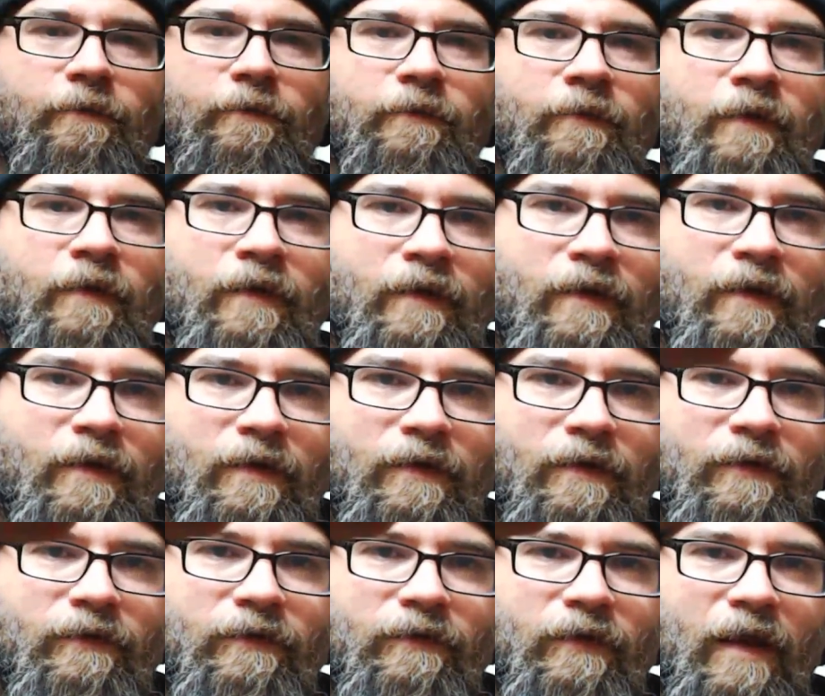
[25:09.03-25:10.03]
some
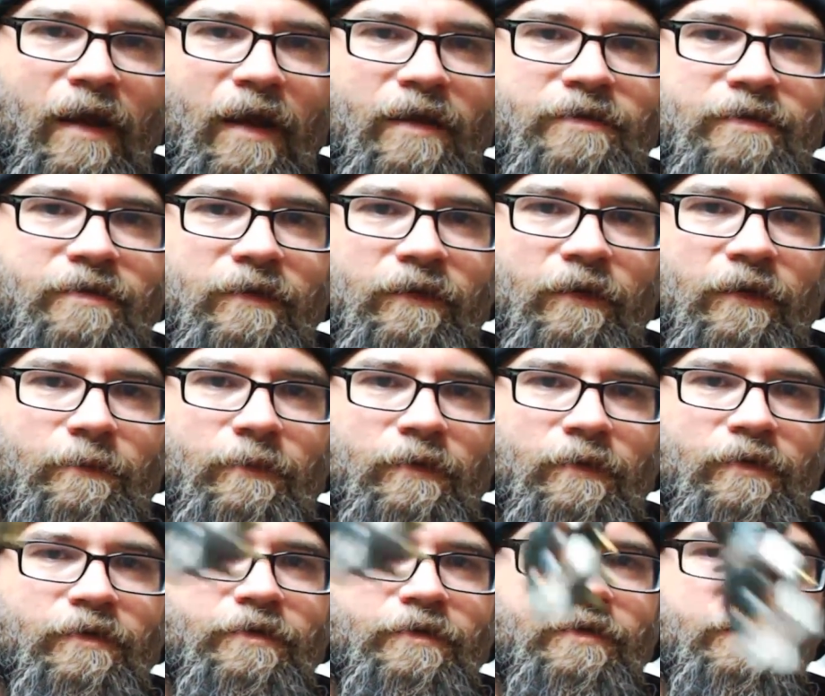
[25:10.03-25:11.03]
slashes up
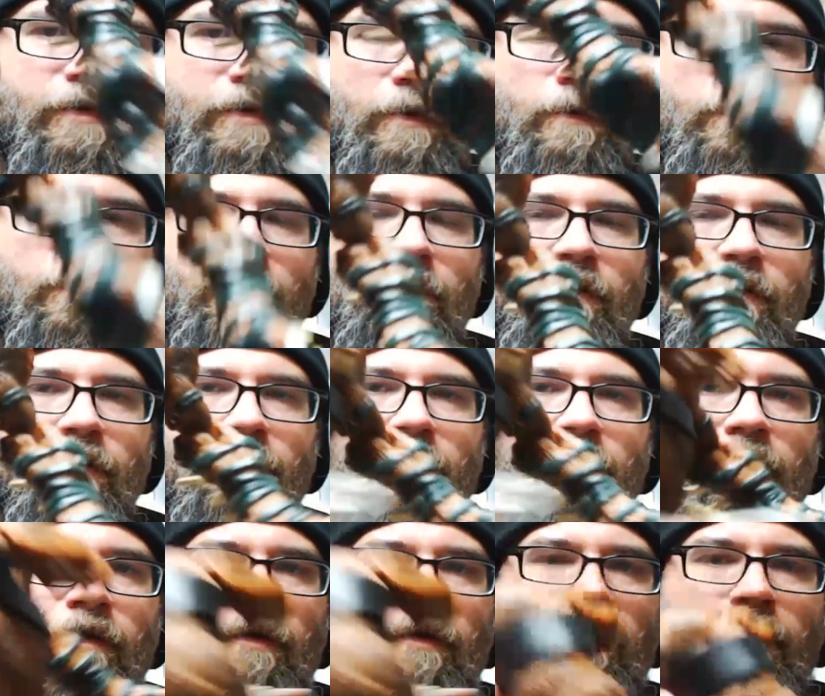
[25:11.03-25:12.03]
on his
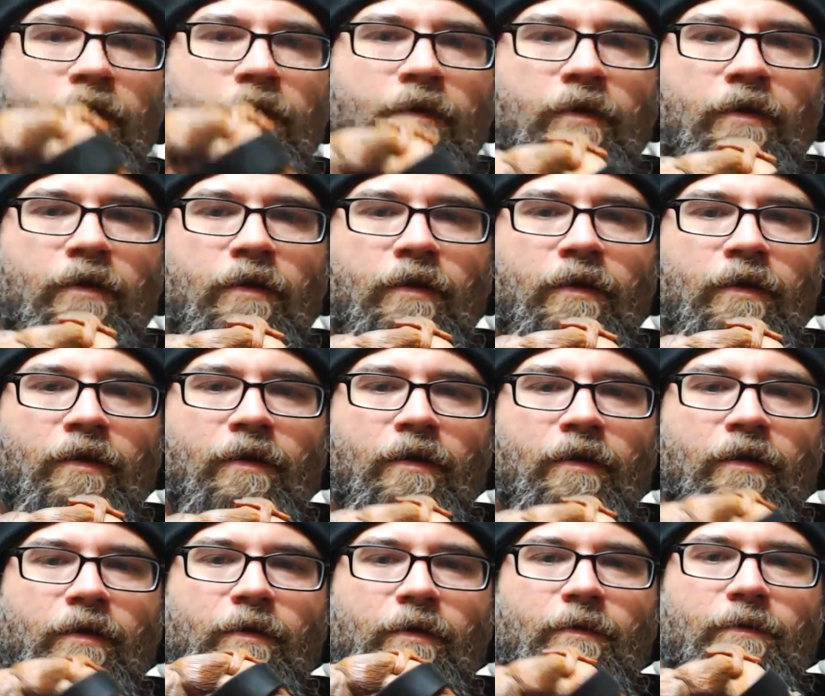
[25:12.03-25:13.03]
shoulder.
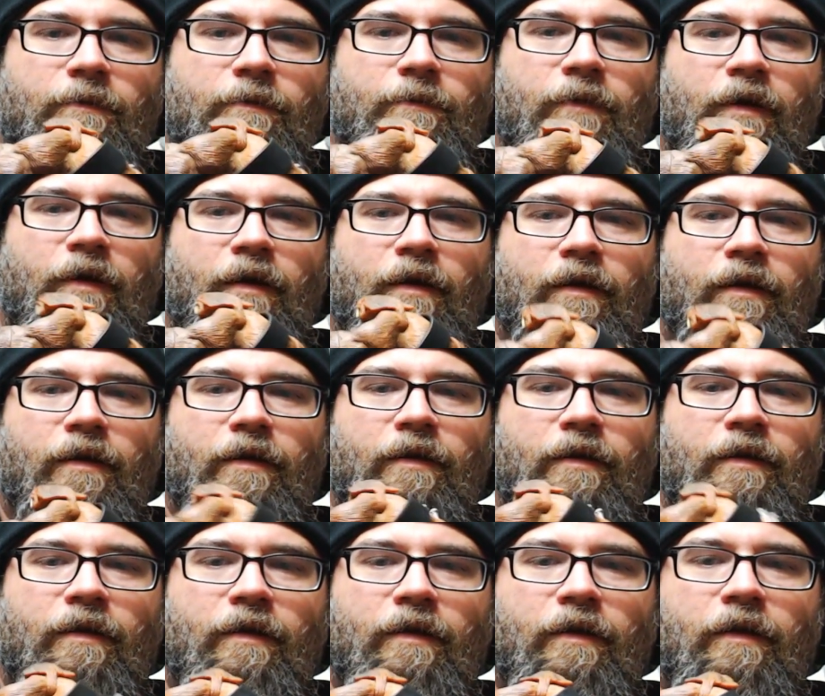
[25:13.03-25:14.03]
But,
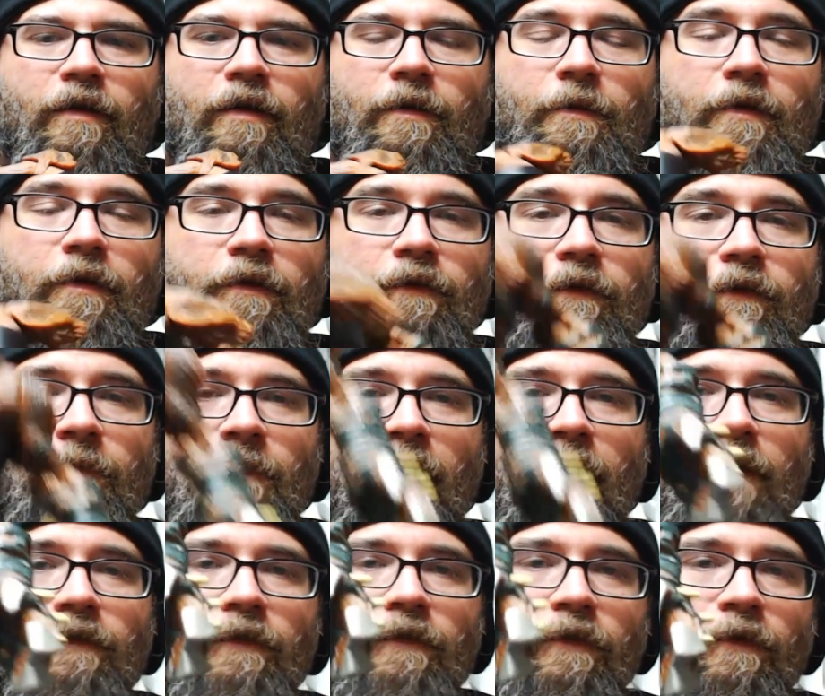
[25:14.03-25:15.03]
I mean, it's a
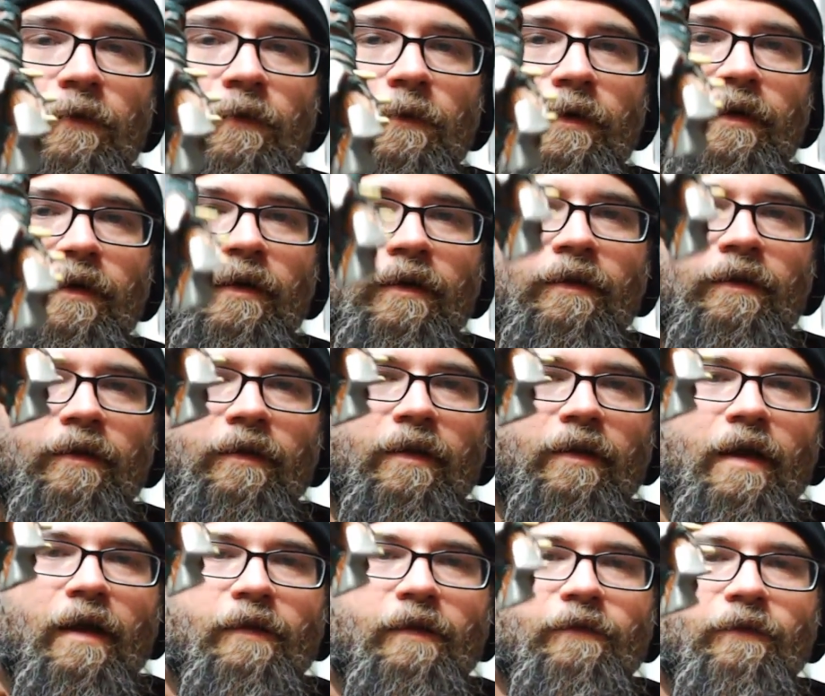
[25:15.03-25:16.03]
monster toy
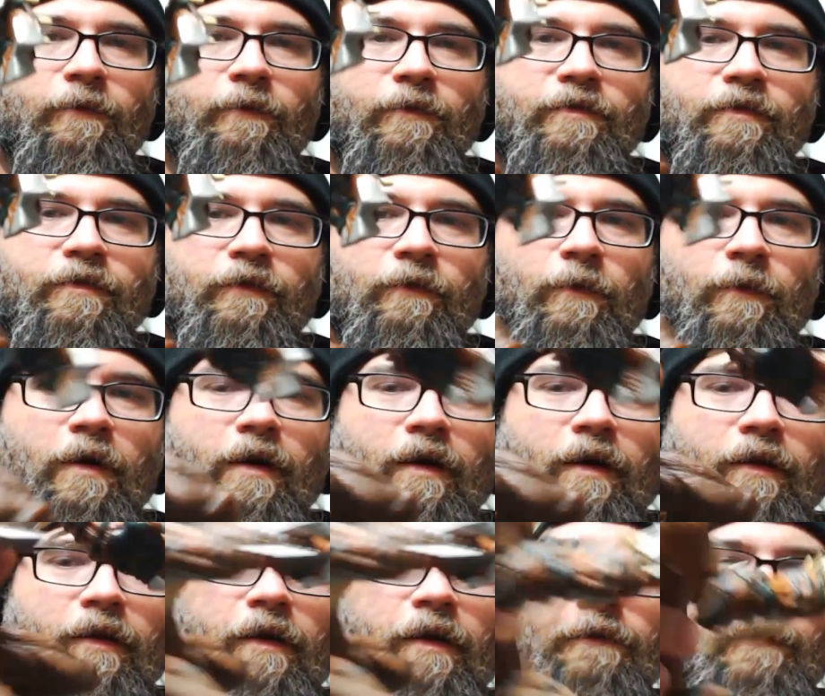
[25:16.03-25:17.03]
nonetheless, which is
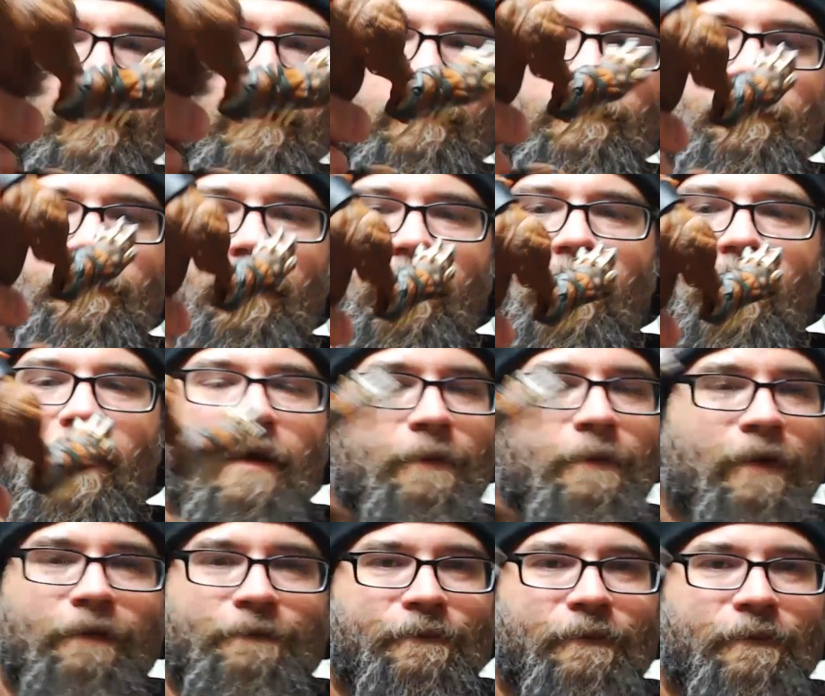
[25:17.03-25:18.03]
why I love it. The
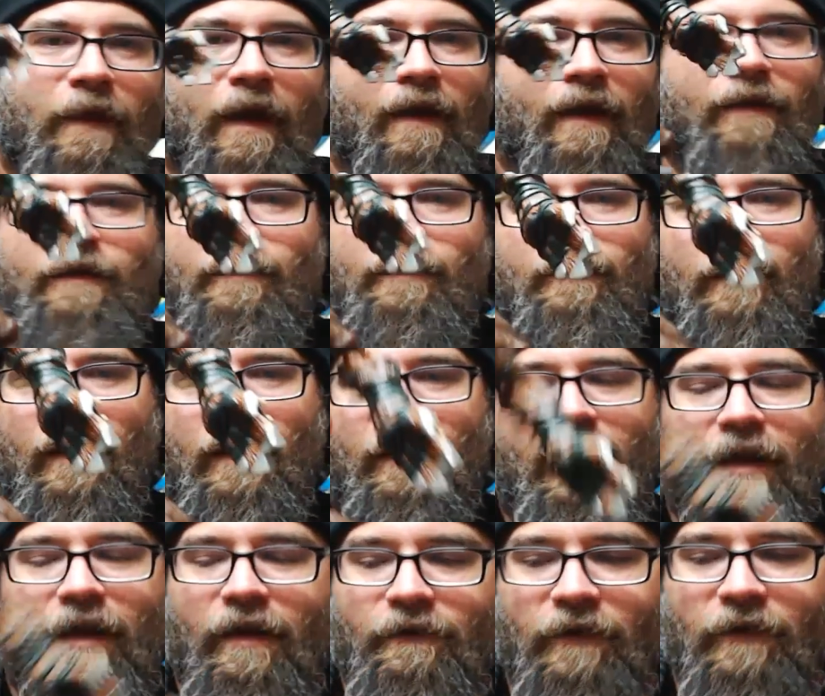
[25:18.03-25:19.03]
comic, I, I
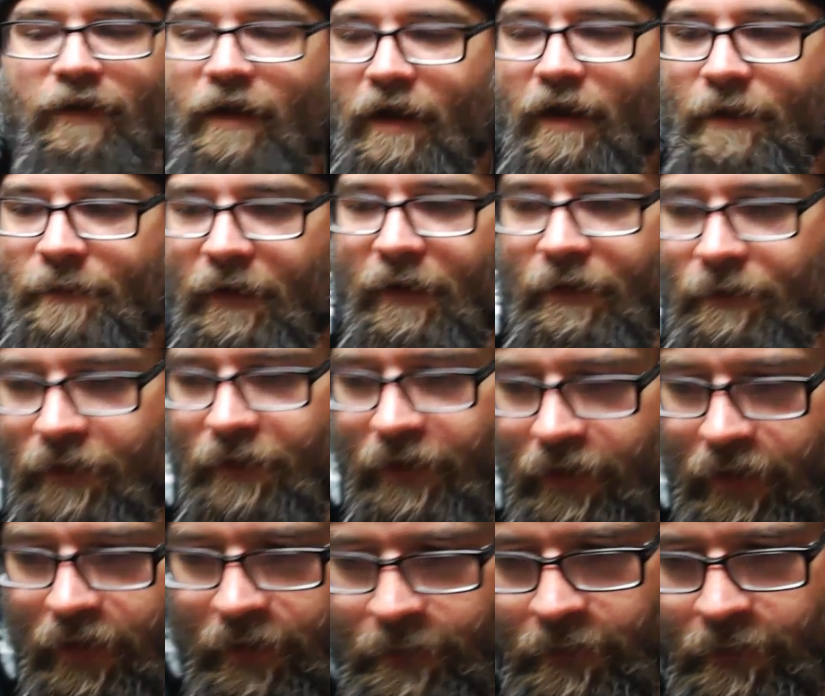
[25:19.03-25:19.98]
can't even comment on it